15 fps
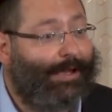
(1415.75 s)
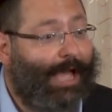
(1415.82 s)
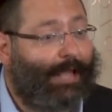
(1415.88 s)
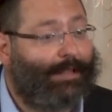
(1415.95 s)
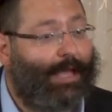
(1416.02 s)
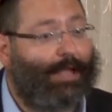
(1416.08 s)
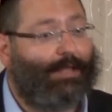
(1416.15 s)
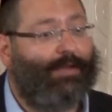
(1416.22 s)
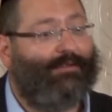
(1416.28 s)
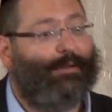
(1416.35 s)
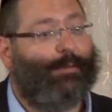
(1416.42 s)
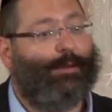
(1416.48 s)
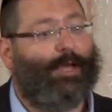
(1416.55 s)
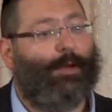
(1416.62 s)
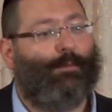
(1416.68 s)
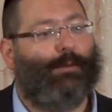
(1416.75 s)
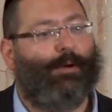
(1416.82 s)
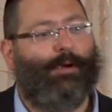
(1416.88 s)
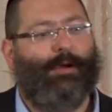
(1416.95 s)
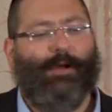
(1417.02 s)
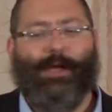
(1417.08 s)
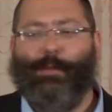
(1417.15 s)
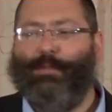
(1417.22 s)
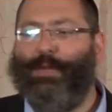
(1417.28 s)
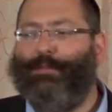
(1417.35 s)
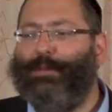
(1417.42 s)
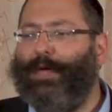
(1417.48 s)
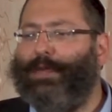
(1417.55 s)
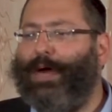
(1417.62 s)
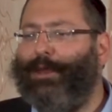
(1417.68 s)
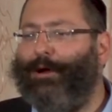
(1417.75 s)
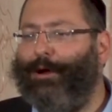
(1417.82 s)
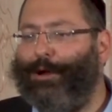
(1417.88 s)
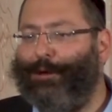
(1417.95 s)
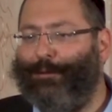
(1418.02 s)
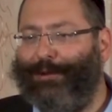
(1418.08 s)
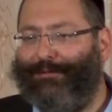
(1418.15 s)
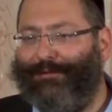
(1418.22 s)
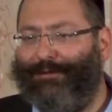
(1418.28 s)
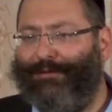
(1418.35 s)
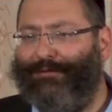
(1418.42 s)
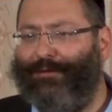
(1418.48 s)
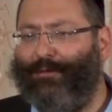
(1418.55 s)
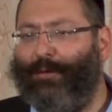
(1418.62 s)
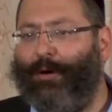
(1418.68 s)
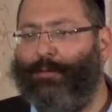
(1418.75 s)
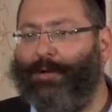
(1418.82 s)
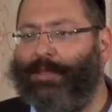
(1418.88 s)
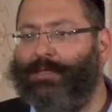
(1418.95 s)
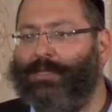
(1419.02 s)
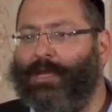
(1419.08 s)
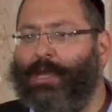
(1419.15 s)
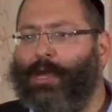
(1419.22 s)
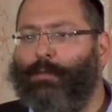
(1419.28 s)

at the end of Yom Kippur, people are not hungry for a few moments